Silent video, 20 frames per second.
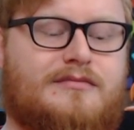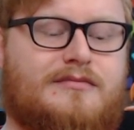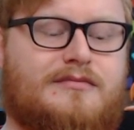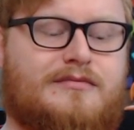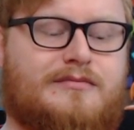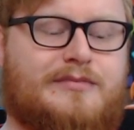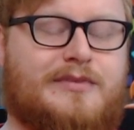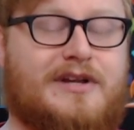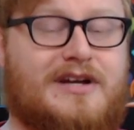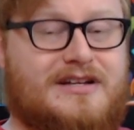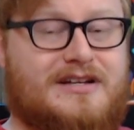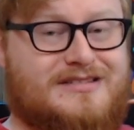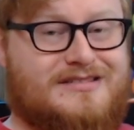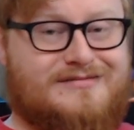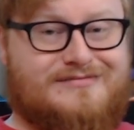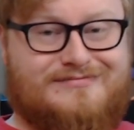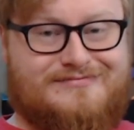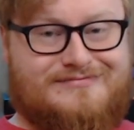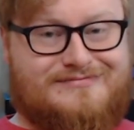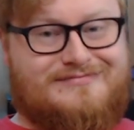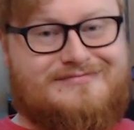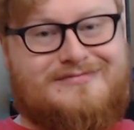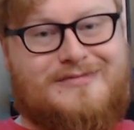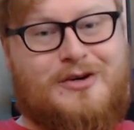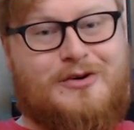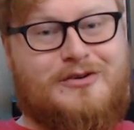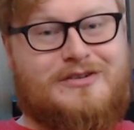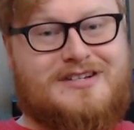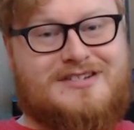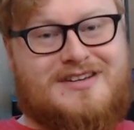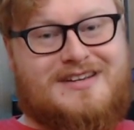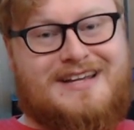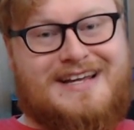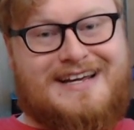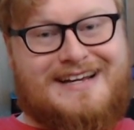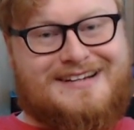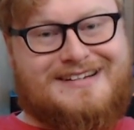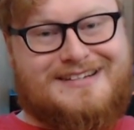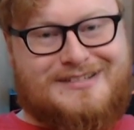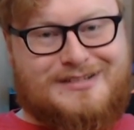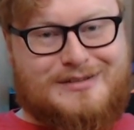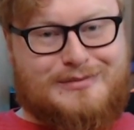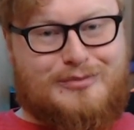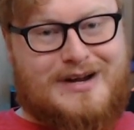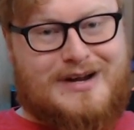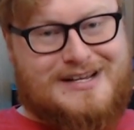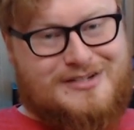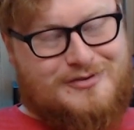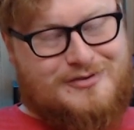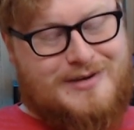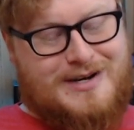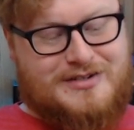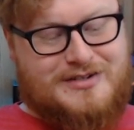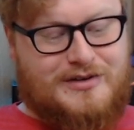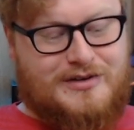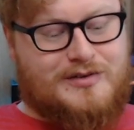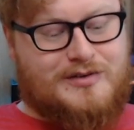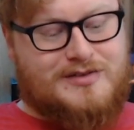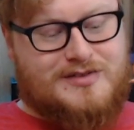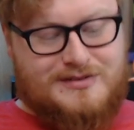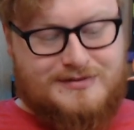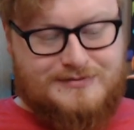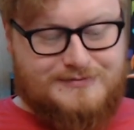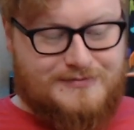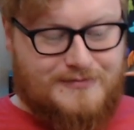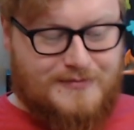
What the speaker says: Plus, who doesn't like surprise stretch goals?